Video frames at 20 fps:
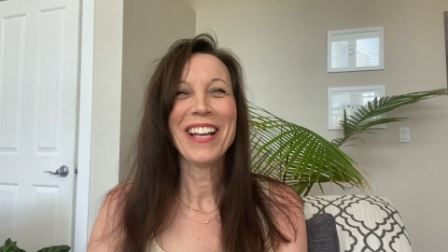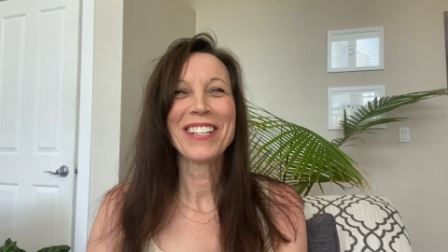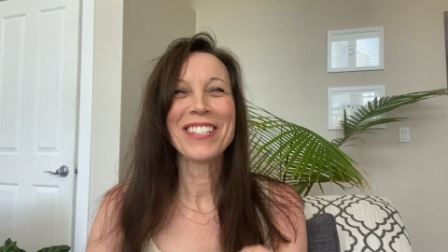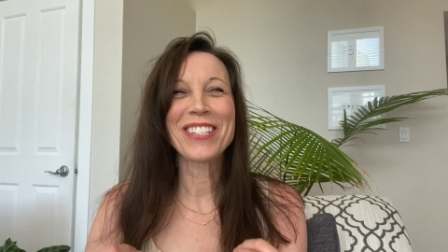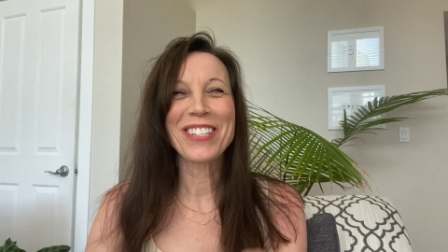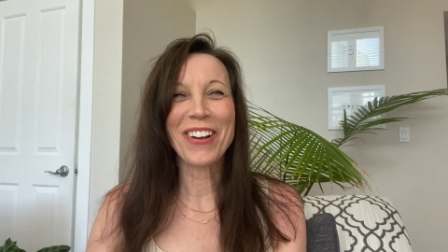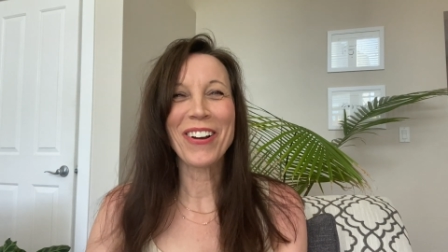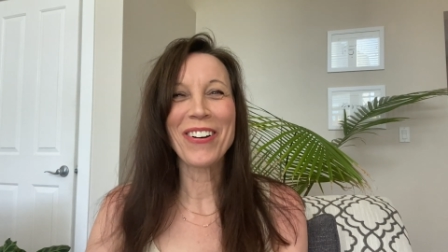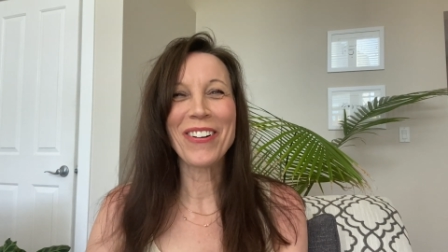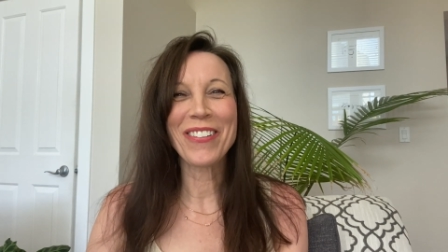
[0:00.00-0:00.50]

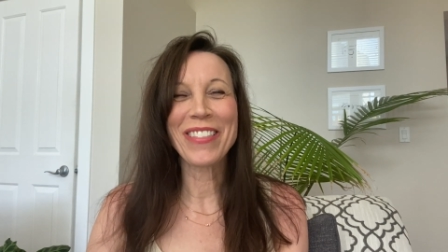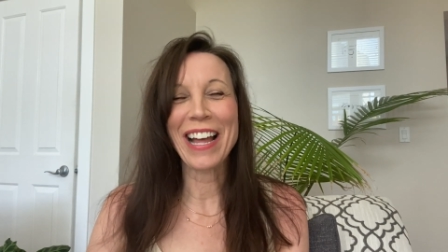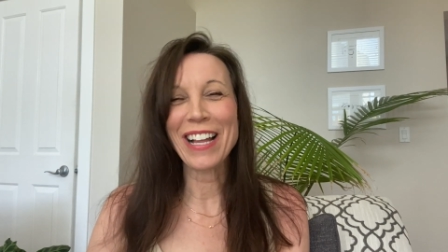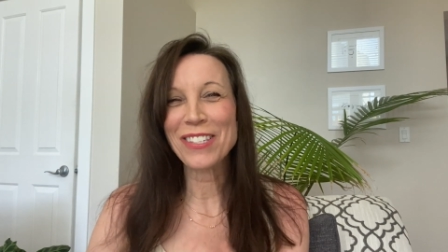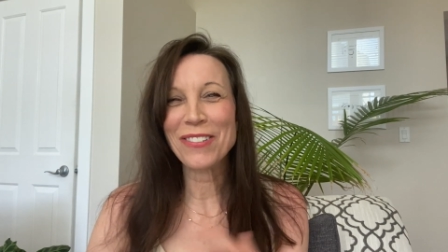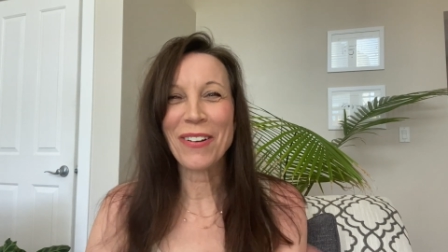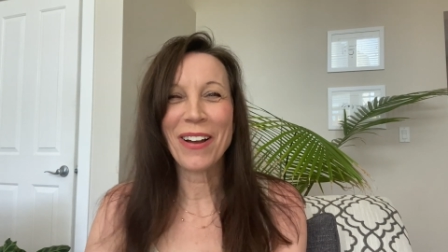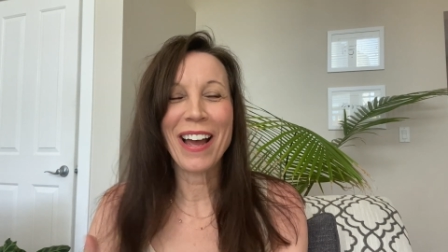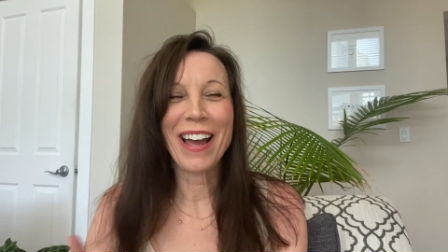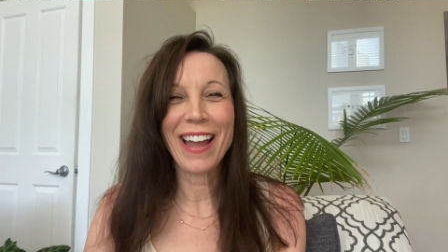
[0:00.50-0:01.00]
so that's
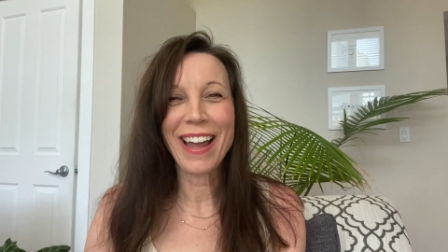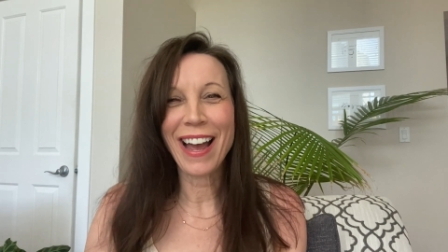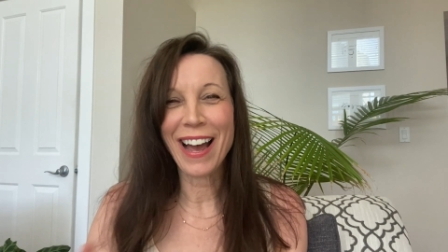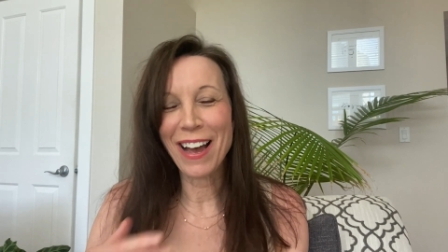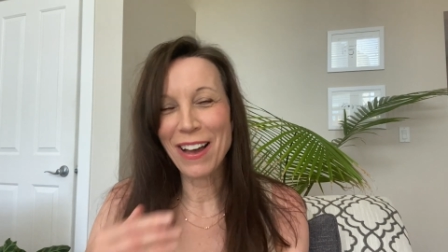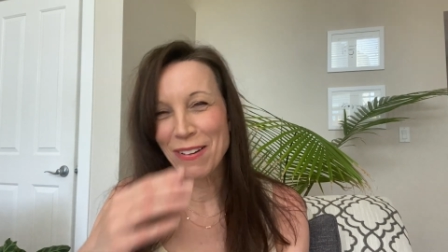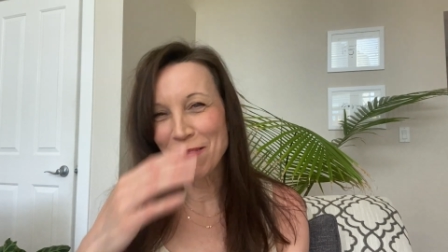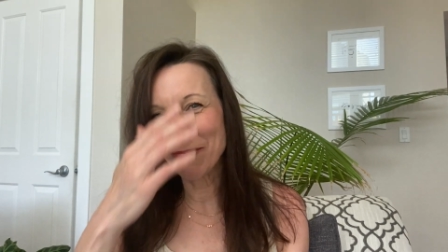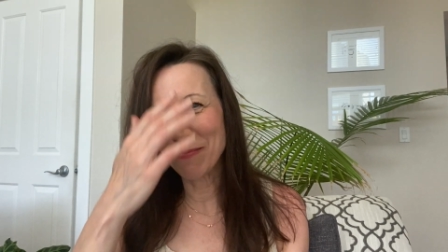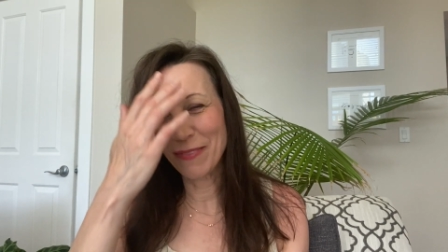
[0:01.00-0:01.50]
why
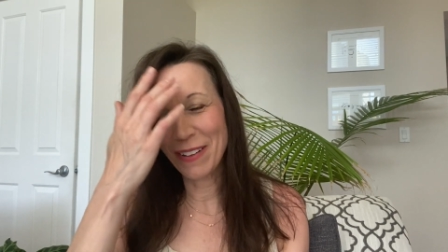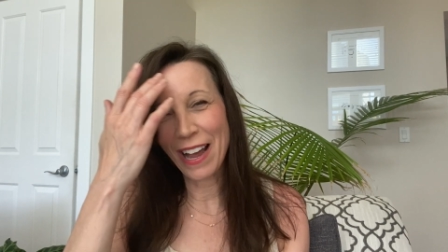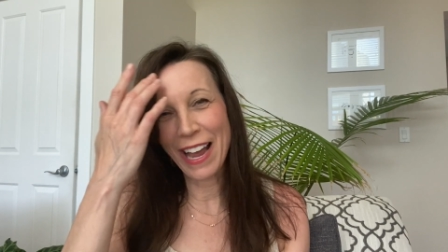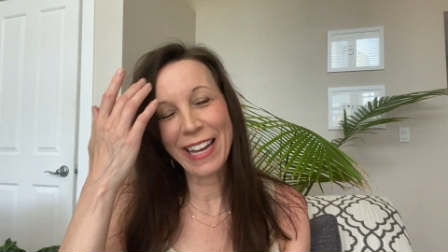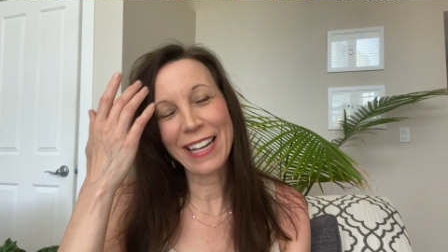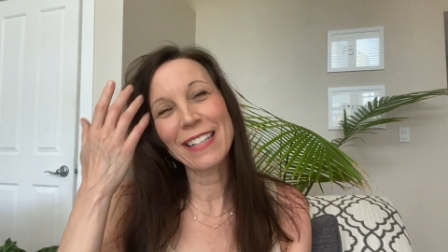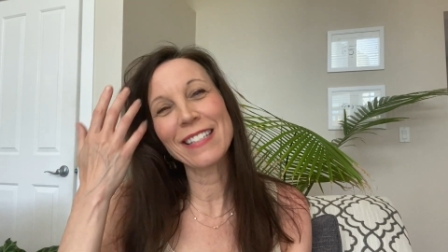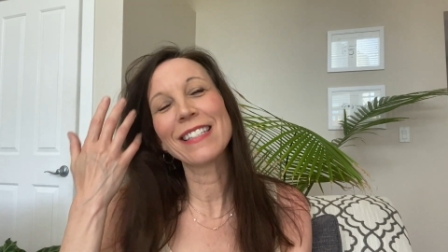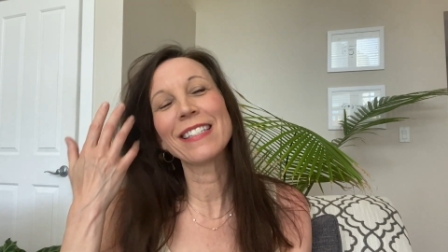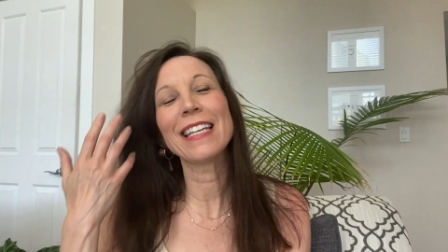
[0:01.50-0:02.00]
um, I
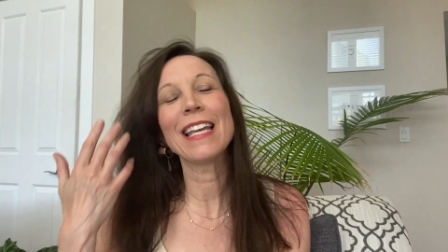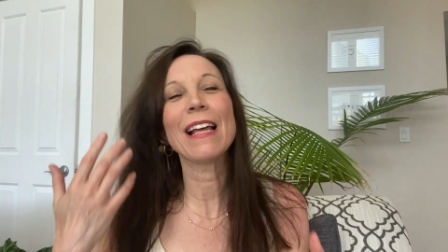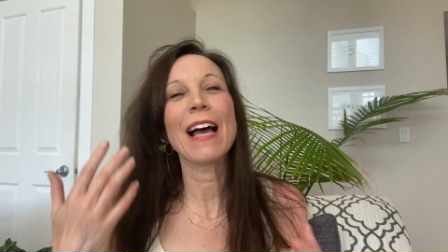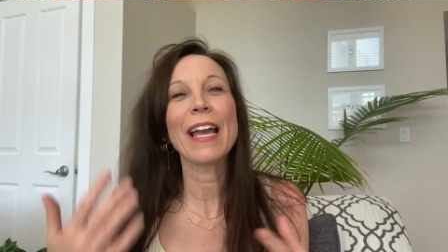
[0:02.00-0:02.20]
can see,